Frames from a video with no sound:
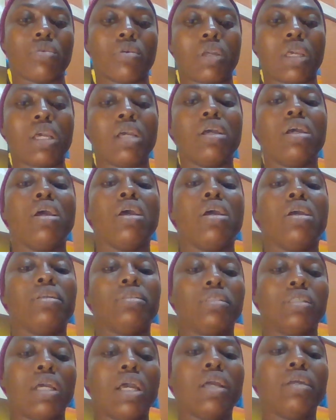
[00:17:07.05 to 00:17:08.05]
Okay,
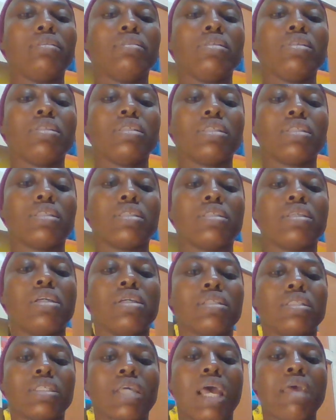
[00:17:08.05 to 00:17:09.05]
then
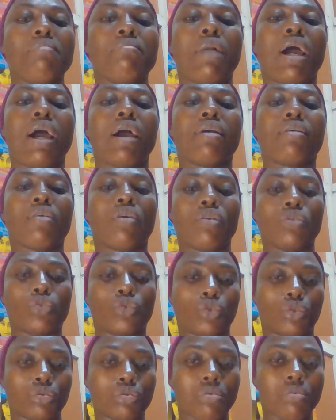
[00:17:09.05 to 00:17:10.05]
timer
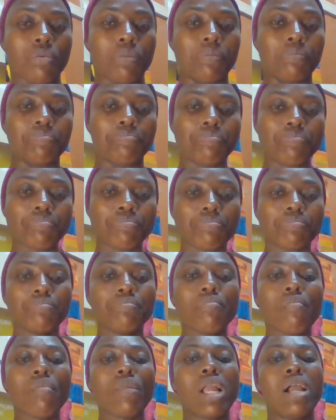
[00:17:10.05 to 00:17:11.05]
control.
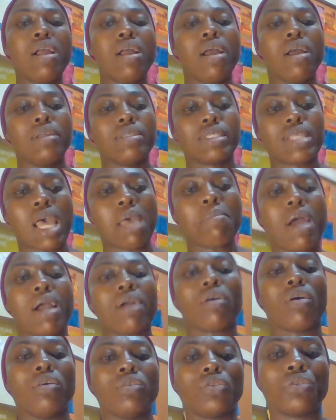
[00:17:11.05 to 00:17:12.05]
Timer
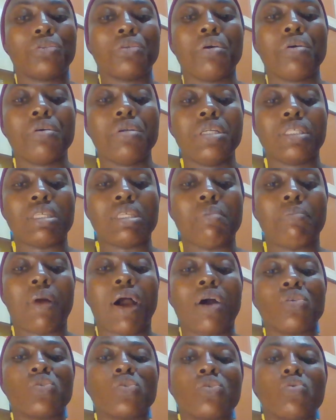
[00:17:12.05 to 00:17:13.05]
control is
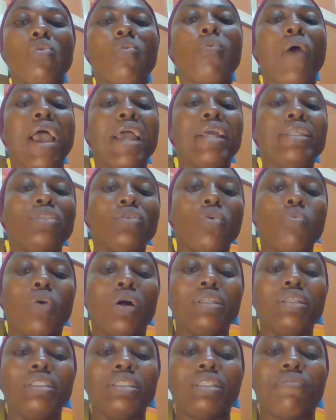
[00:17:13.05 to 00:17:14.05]
about when you
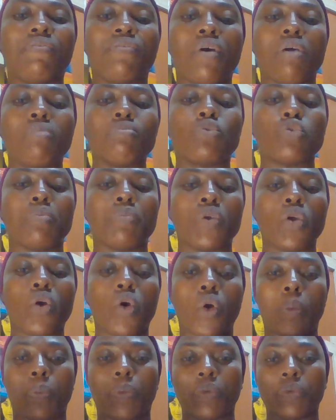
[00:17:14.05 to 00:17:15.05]
want the form to be
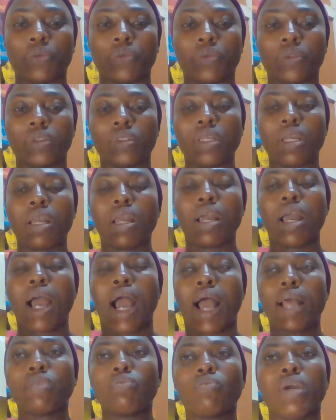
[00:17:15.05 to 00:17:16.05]
open
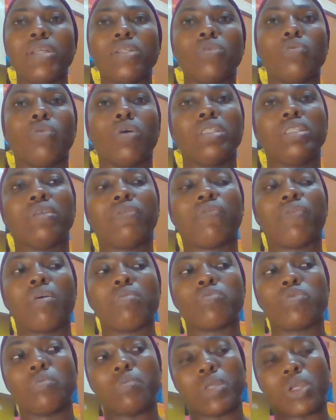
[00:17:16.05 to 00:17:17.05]
and when you want the
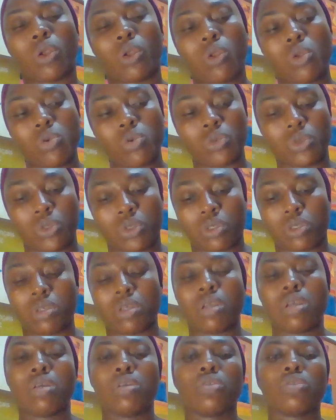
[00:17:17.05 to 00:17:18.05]
form to be closed.